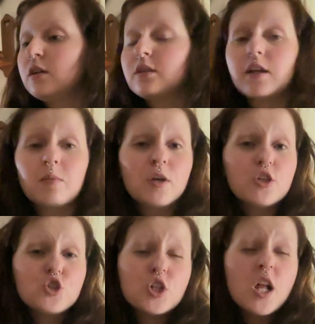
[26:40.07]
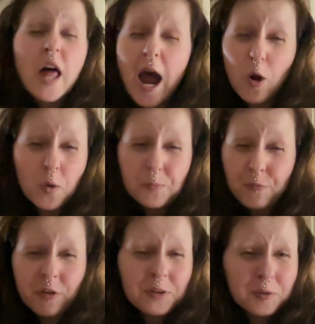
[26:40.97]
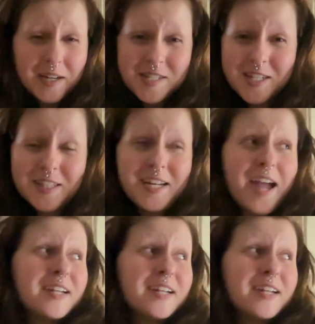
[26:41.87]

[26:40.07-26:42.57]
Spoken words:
then I'm gonna chill out for the rest of the day,